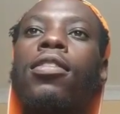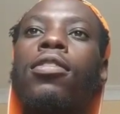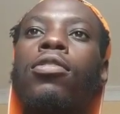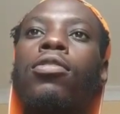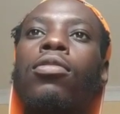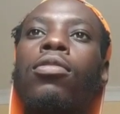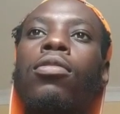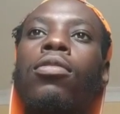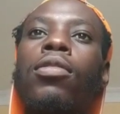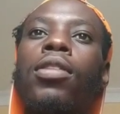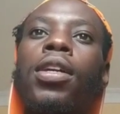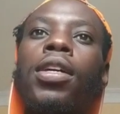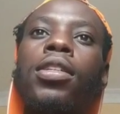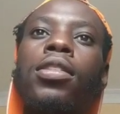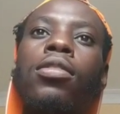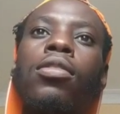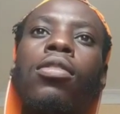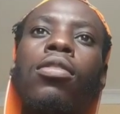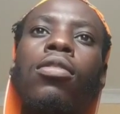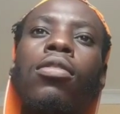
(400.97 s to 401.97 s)
So let's
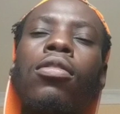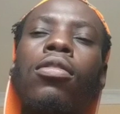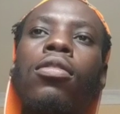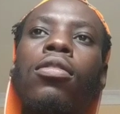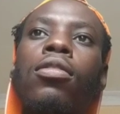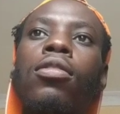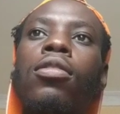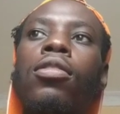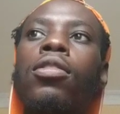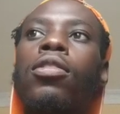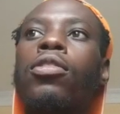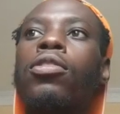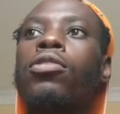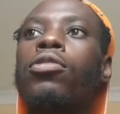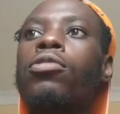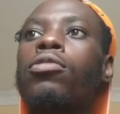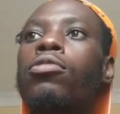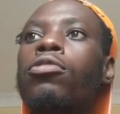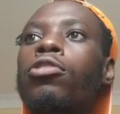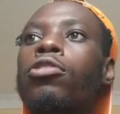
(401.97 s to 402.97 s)
go
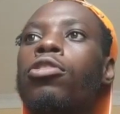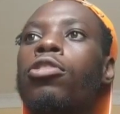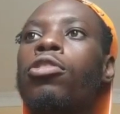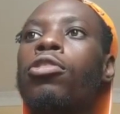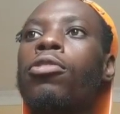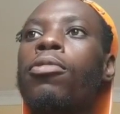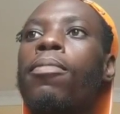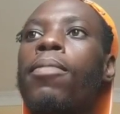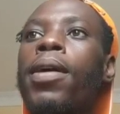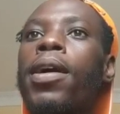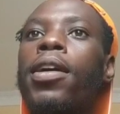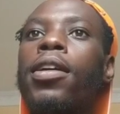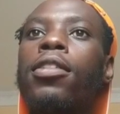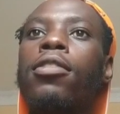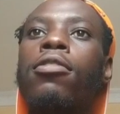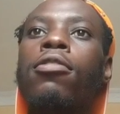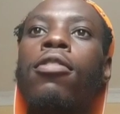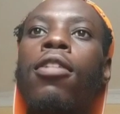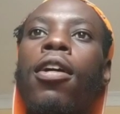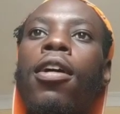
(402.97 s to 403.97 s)
to show you my
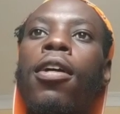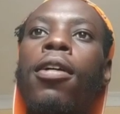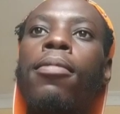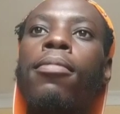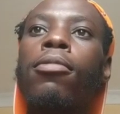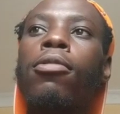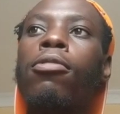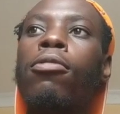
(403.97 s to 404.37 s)
drum